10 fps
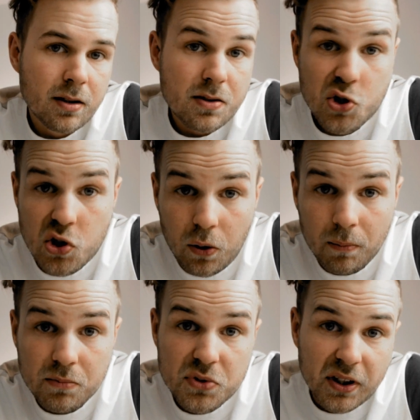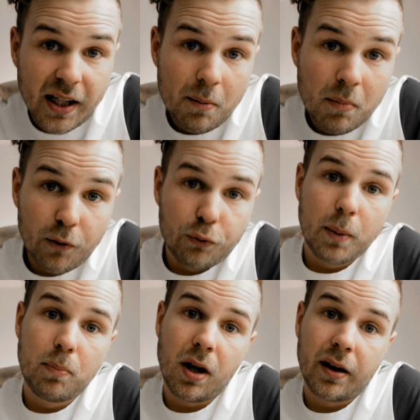So, to get my free
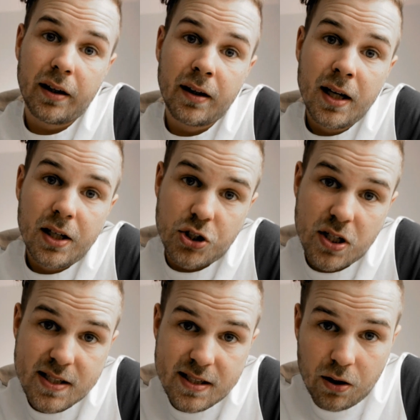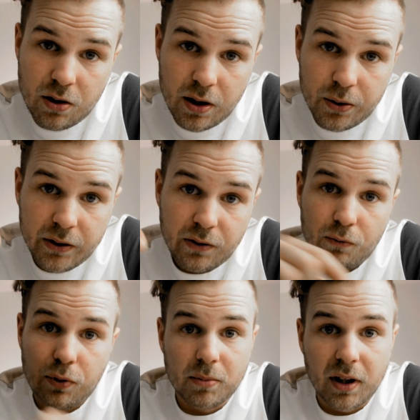plugin, just download
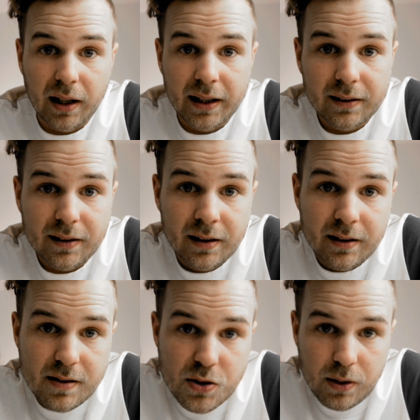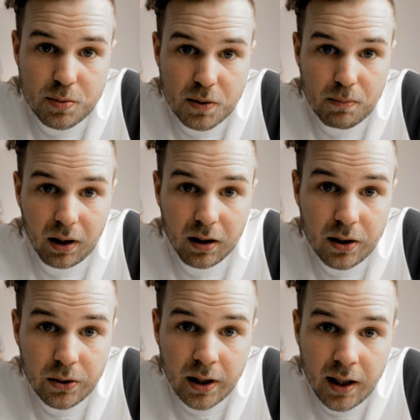from the link in the description
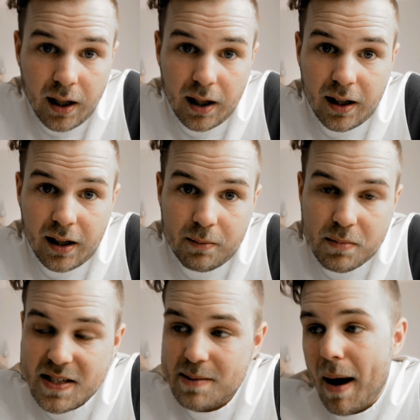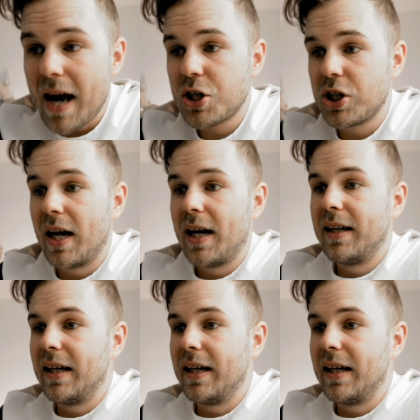below, um, smash that